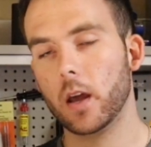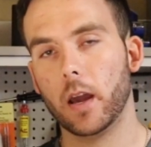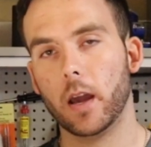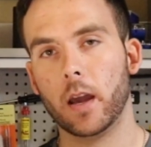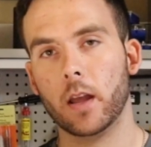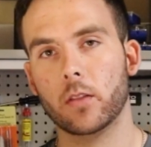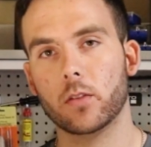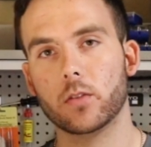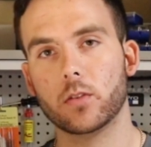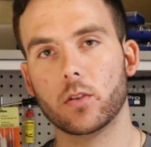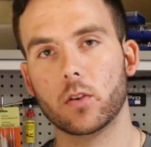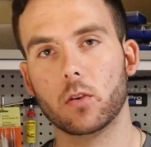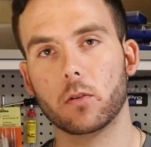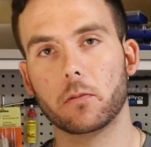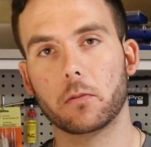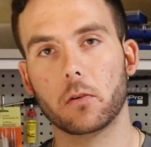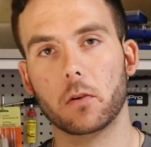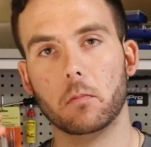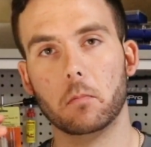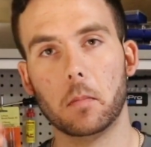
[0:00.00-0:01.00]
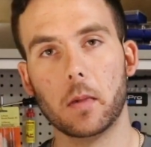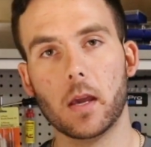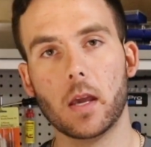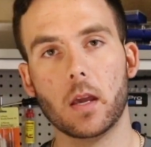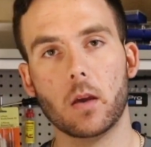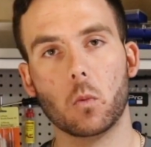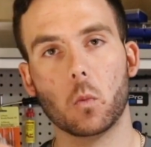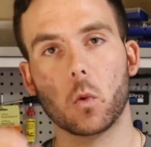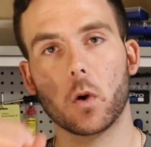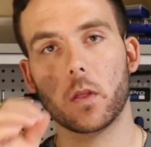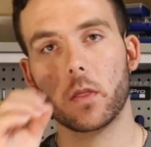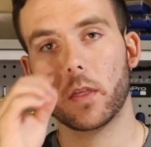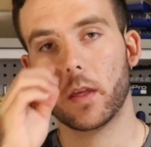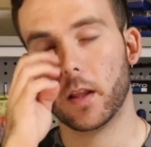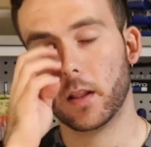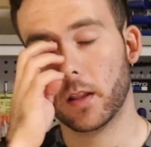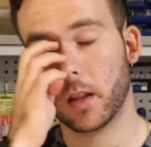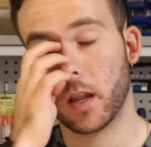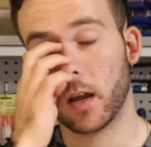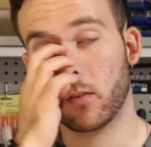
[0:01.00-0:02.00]
And so for me, one
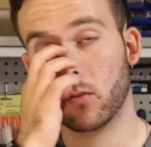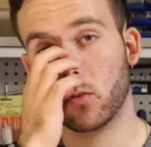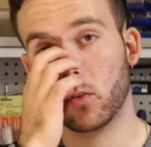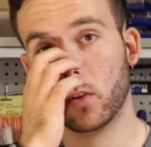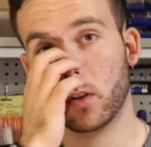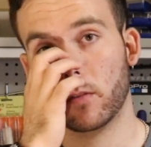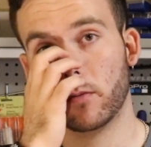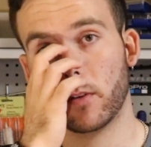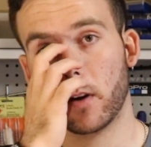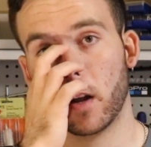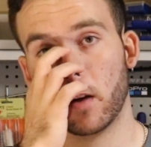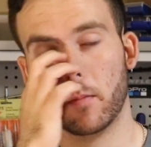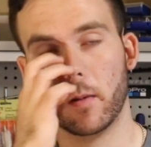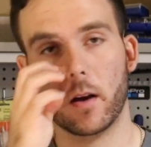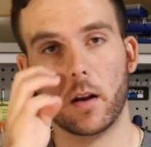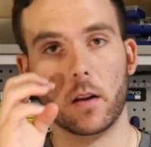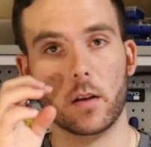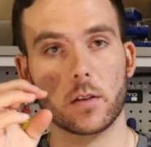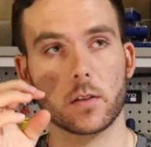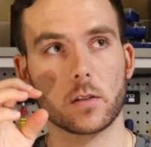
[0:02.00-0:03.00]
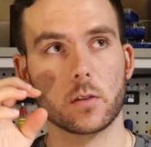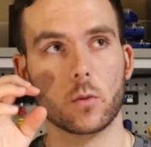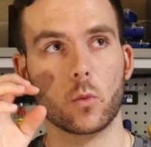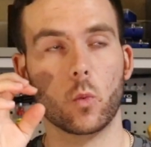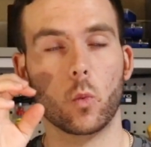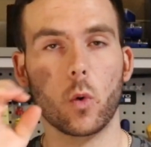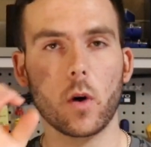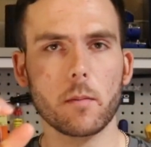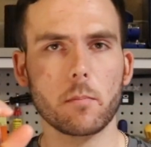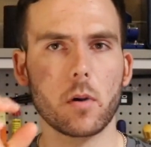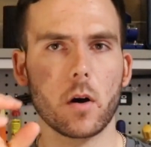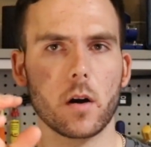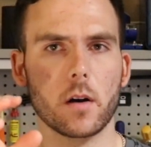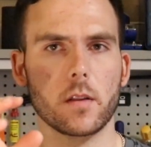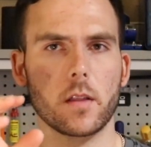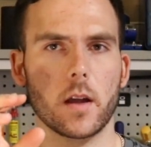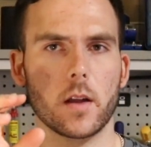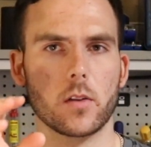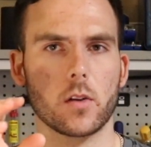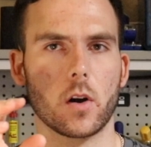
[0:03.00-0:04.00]
thing that I've really thought about is, what
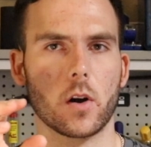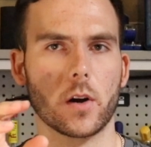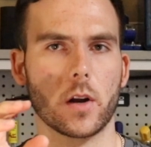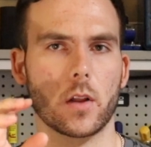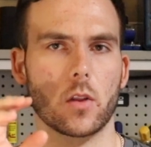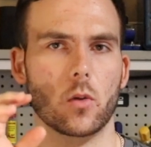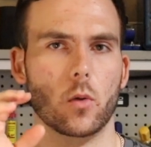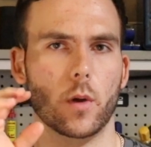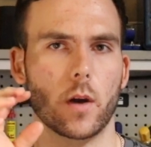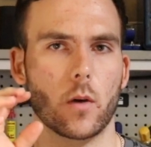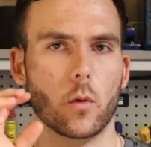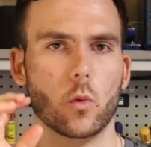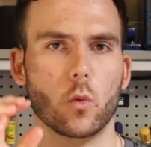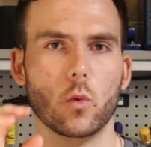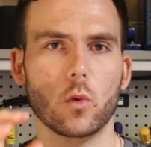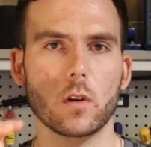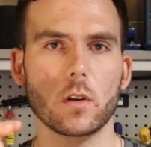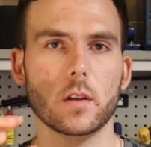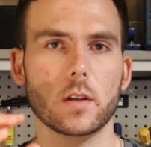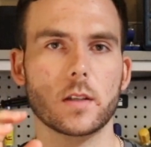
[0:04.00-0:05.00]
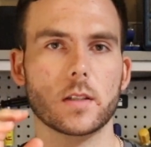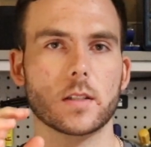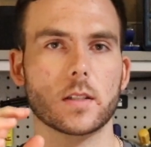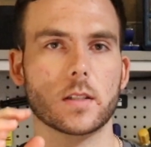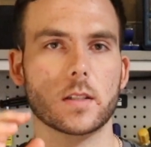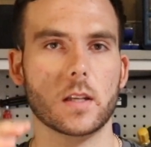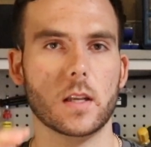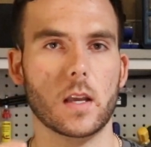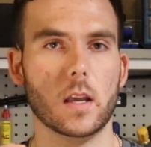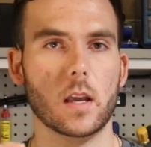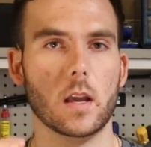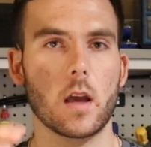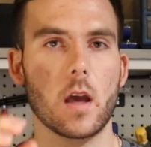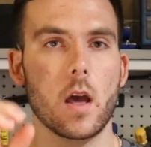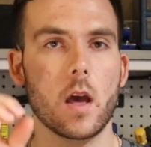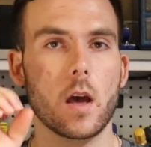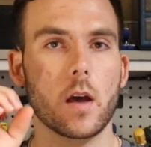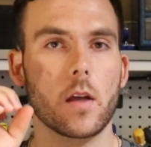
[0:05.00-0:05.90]
part of that target do I really see